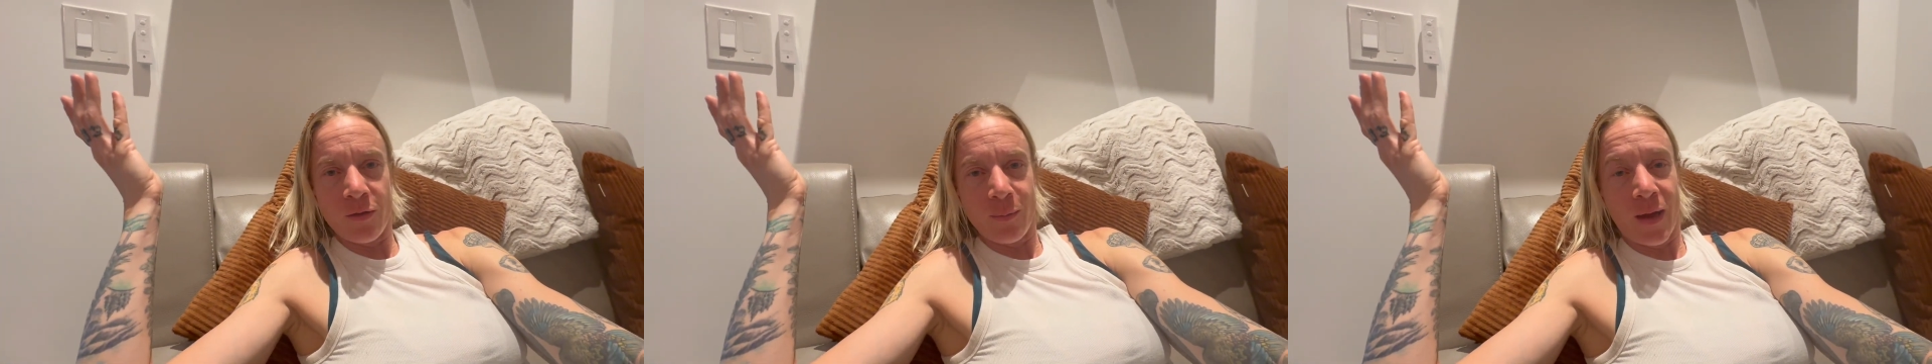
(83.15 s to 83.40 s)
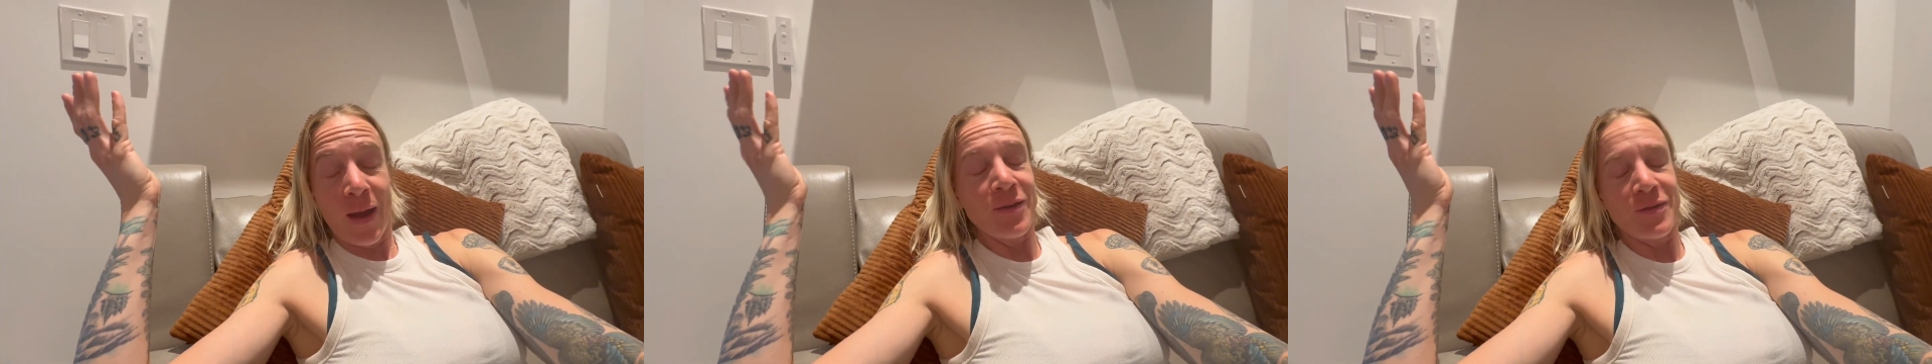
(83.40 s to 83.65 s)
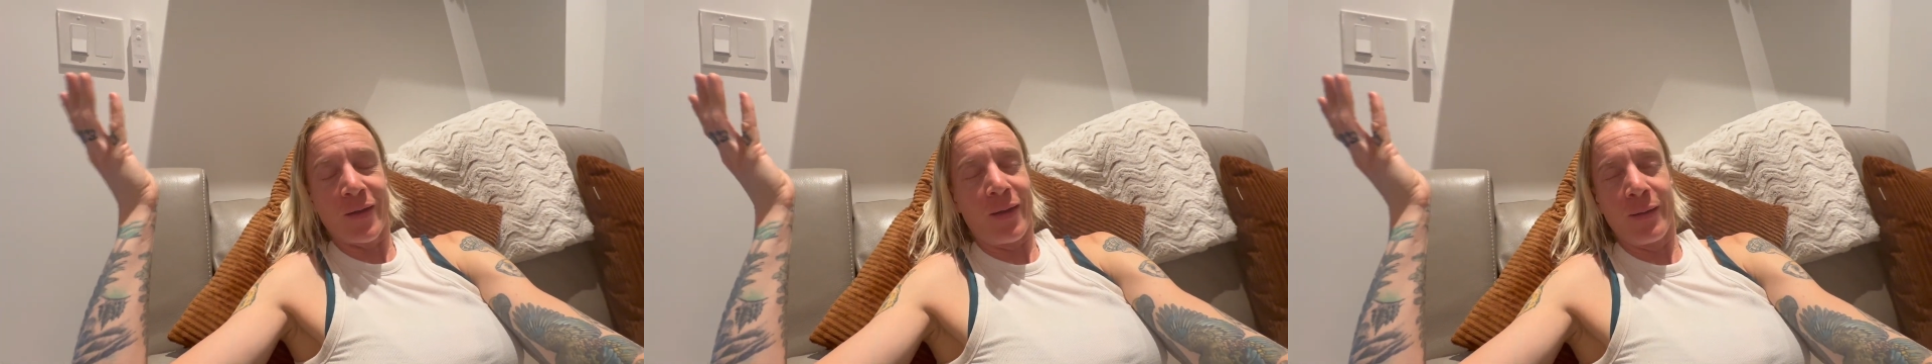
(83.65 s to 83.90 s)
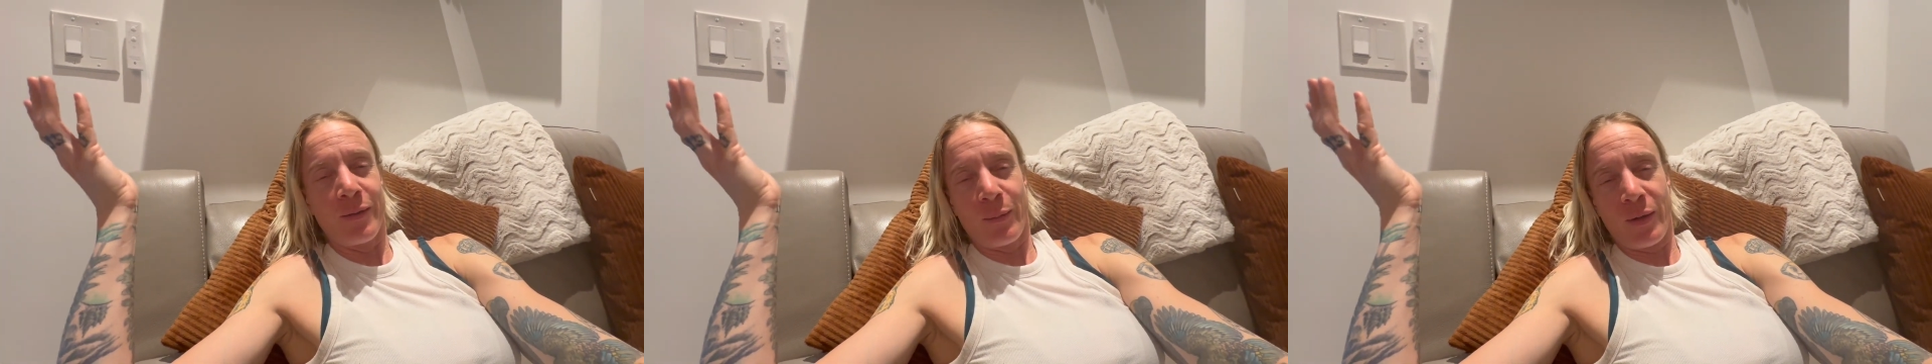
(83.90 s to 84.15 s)
I just call
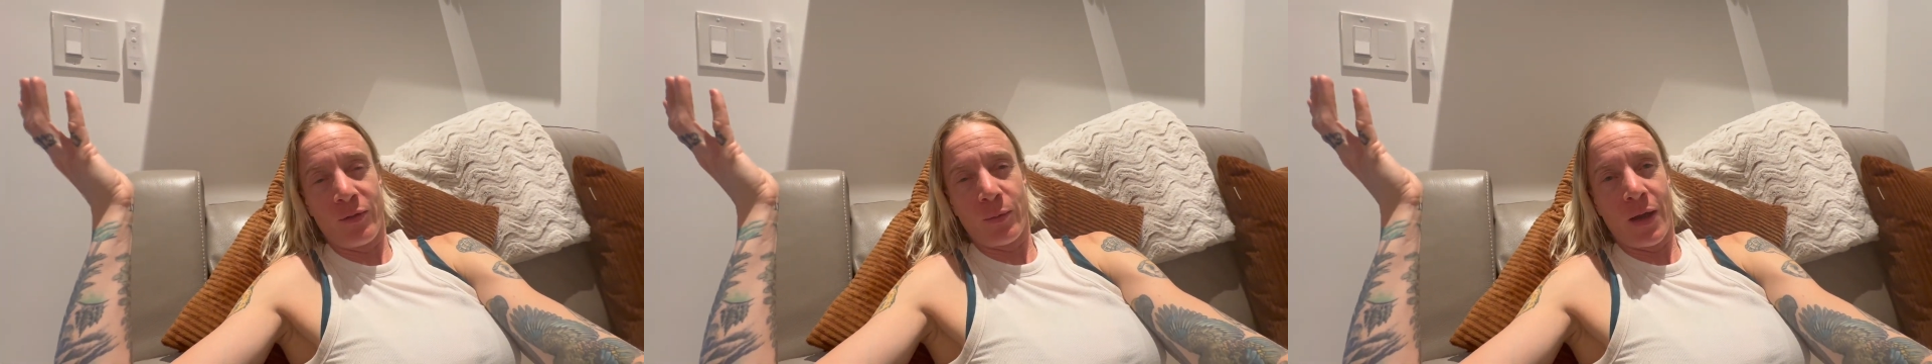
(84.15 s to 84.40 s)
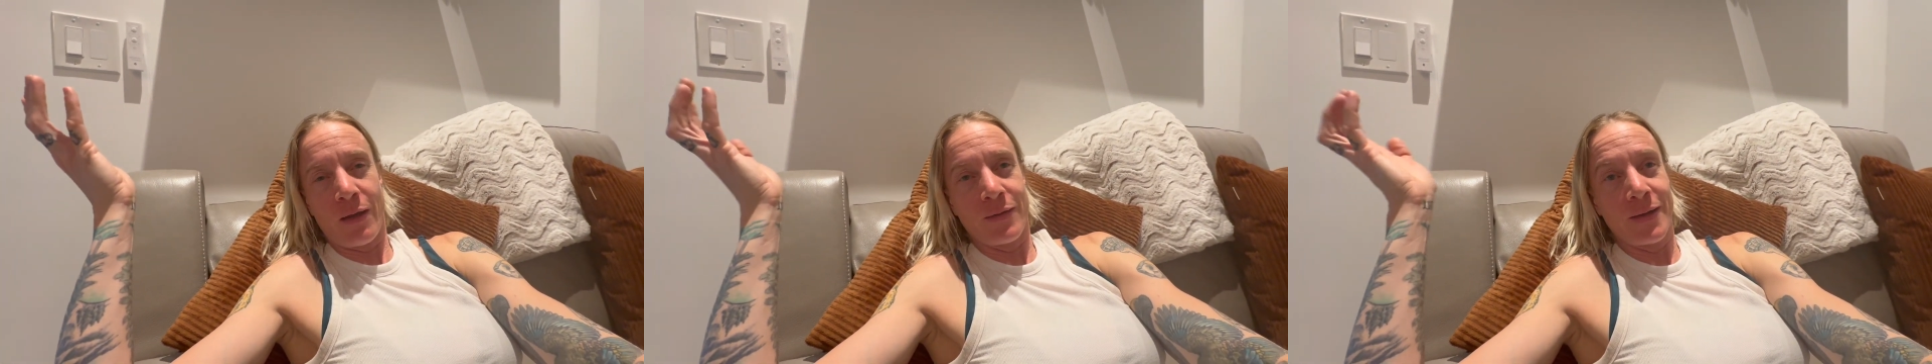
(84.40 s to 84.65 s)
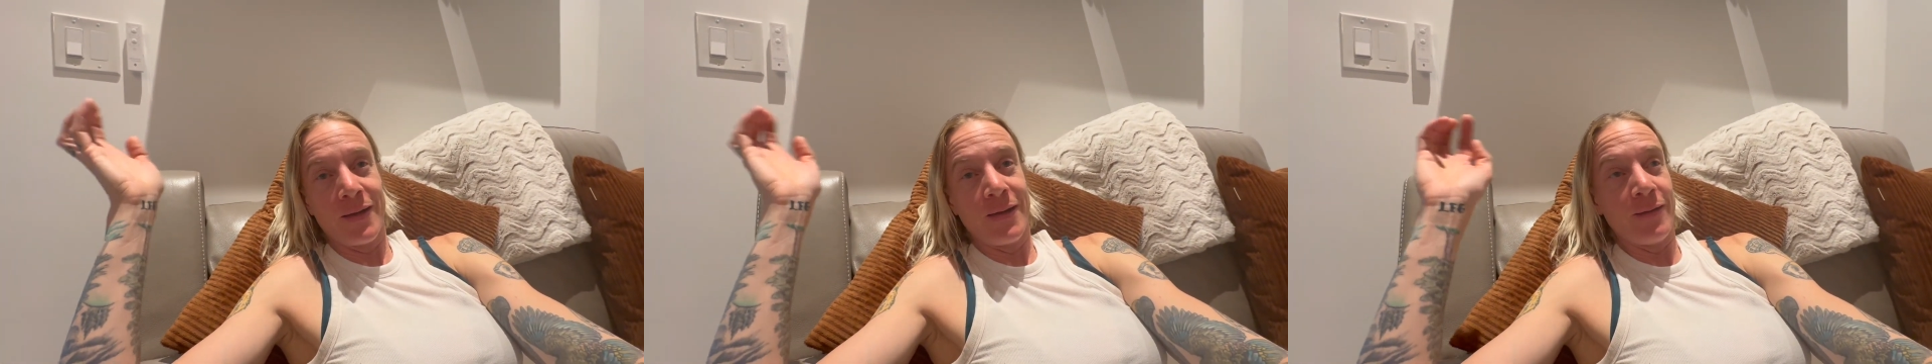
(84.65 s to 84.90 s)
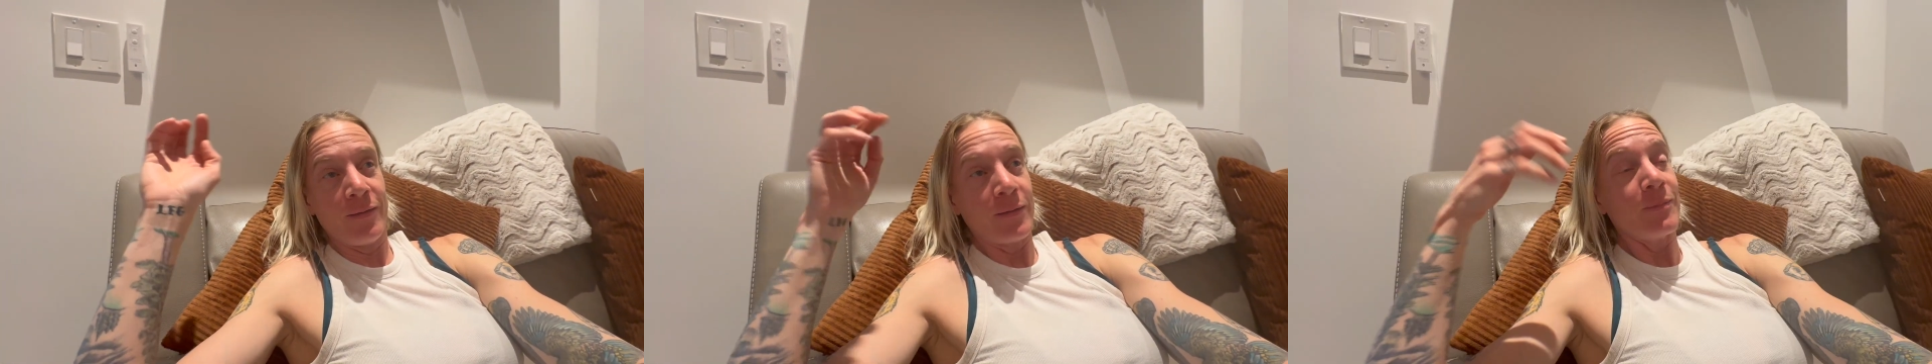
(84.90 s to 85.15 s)
it the place where Halloween
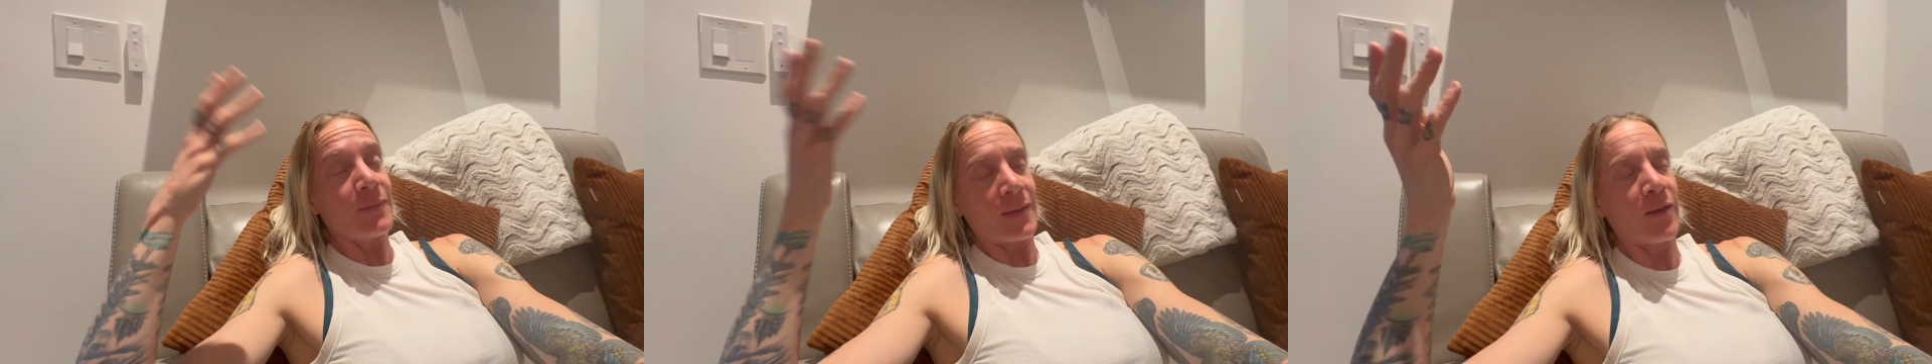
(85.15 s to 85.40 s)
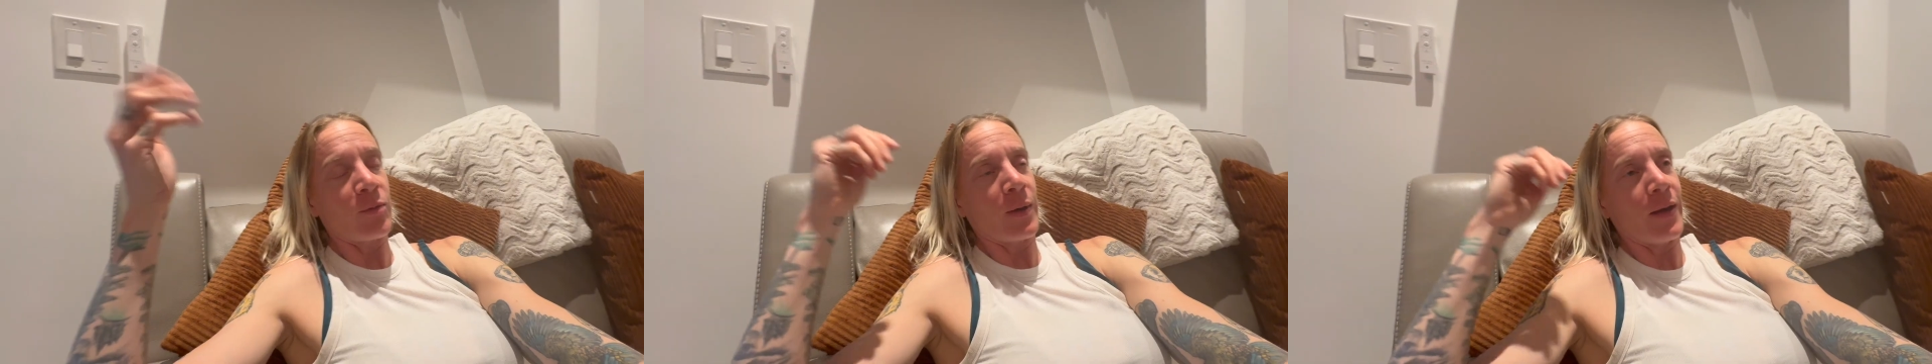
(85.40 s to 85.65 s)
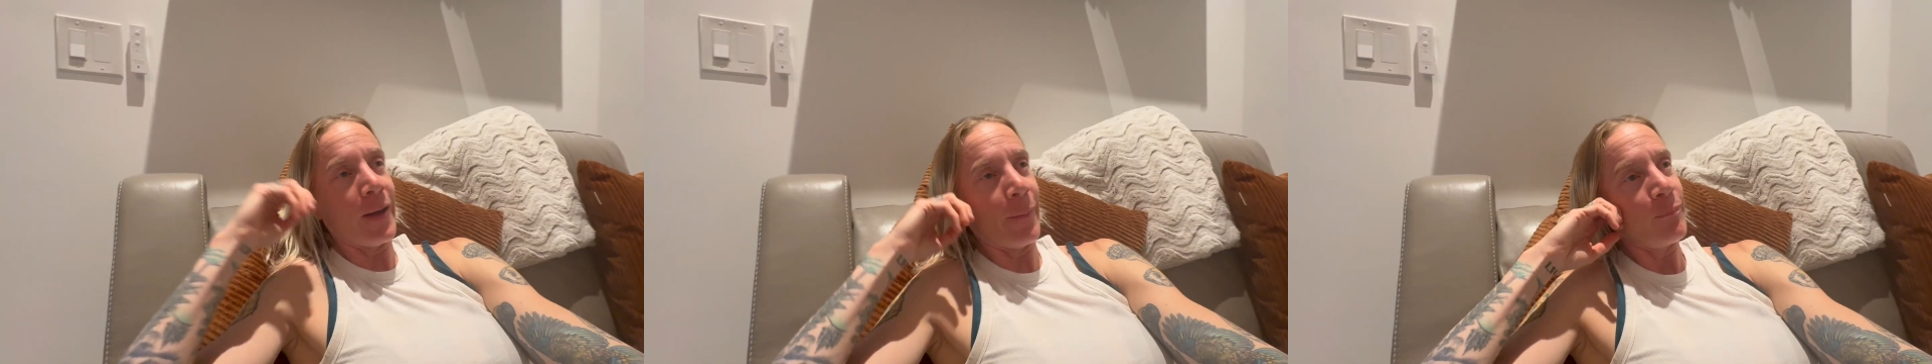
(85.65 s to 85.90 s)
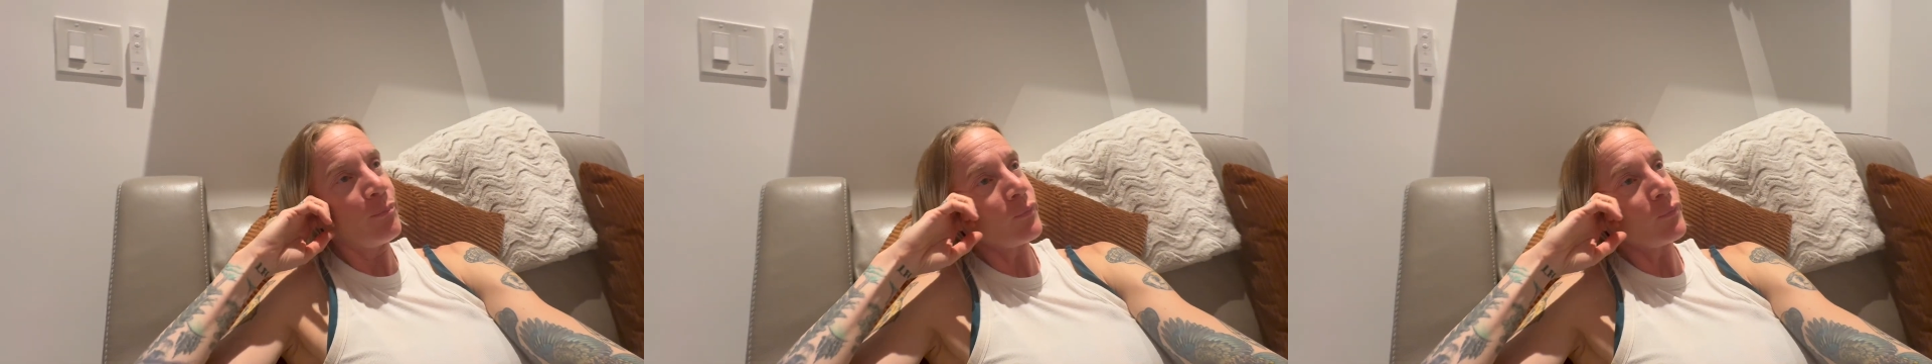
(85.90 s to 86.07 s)
is. That's where I am.